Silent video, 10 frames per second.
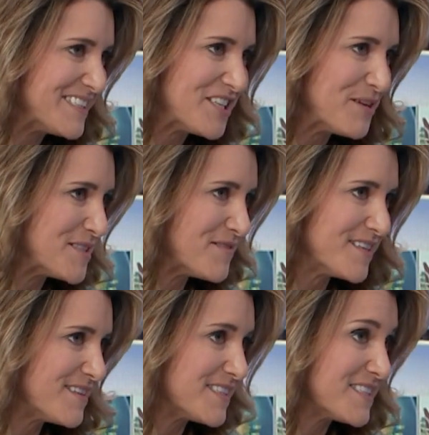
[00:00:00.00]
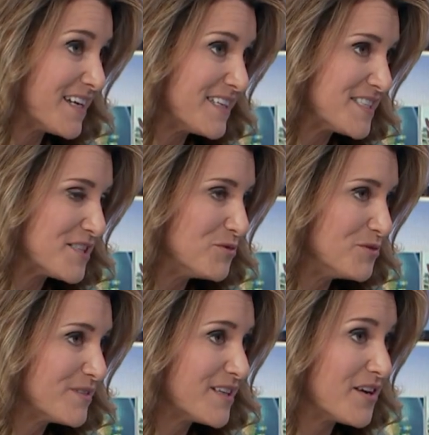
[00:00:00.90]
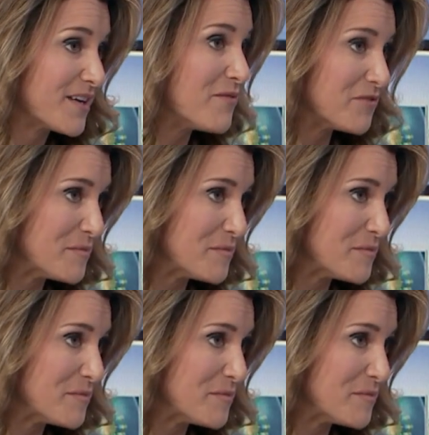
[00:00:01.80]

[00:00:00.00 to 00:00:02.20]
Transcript: in terms of the, the studies that will come